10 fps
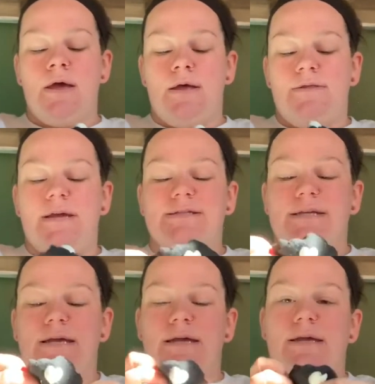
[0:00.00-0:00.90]
They
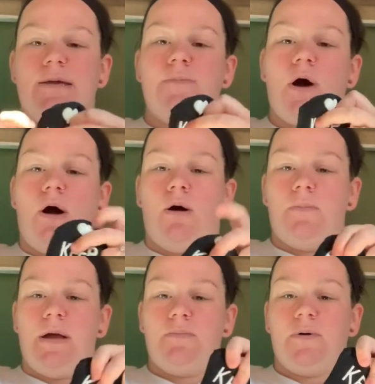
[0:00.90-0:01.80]
say keep calm
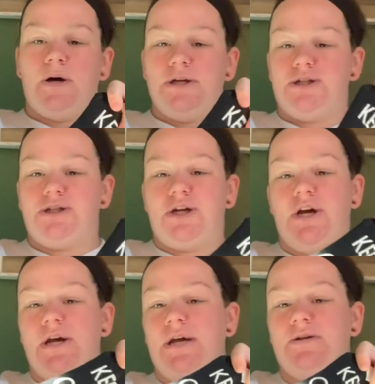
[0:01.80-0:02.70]
and push.
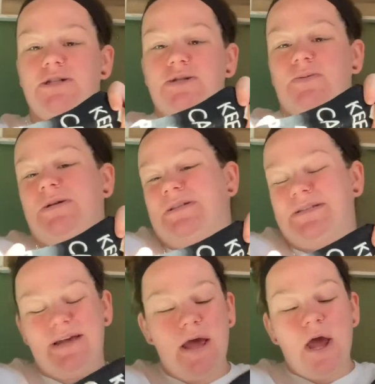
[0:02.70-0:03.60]
It just was
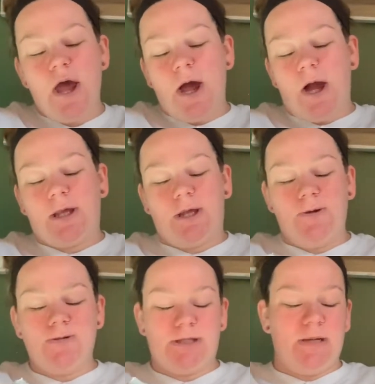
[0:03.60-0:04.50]
a
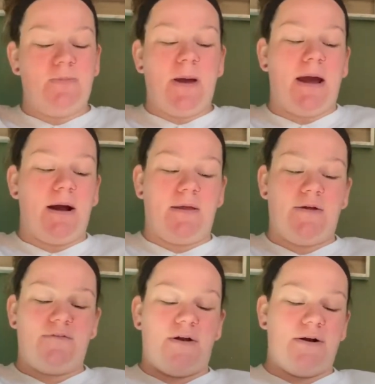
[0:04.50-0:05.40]
cute cheap pair that I
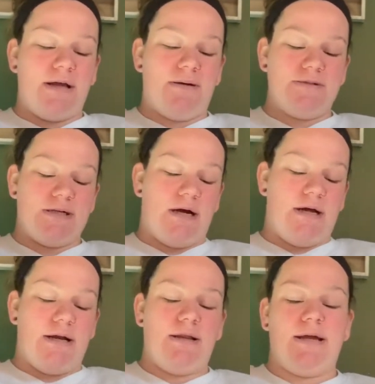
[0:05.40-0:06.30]
found on
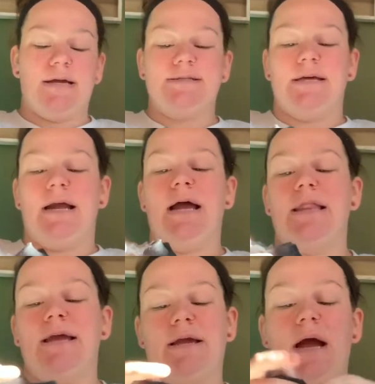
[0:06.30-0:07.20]
Amazon, and like I said,
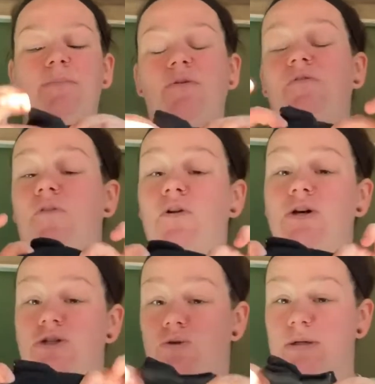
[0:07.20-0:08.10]
I prefer the
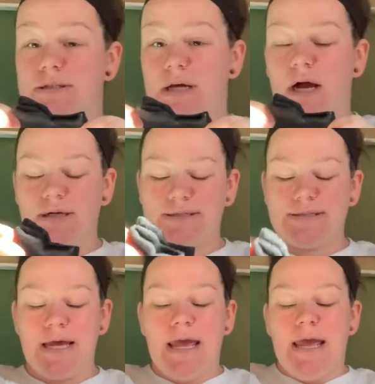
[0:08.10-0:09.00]
short socks,
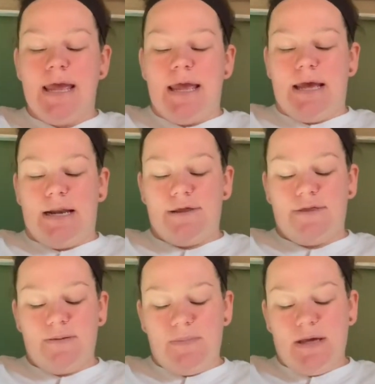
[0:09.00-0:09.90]
and I
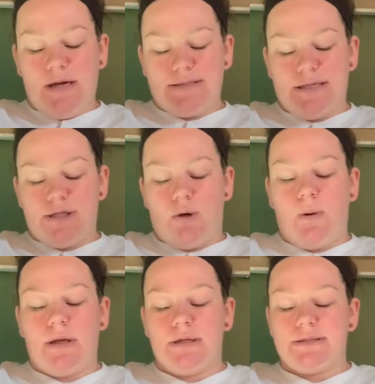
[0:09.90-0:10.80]
think because they don't
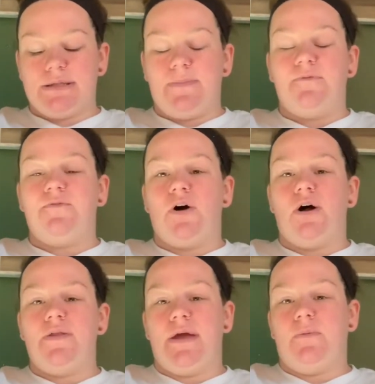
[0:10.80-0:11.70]
want you to slip and
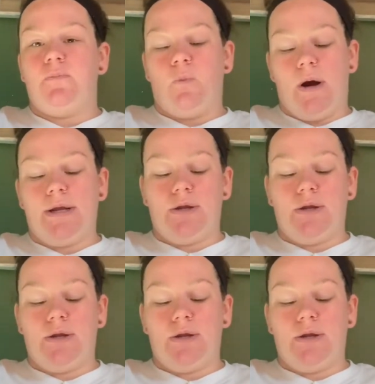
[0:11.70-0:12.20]
fall, they want you to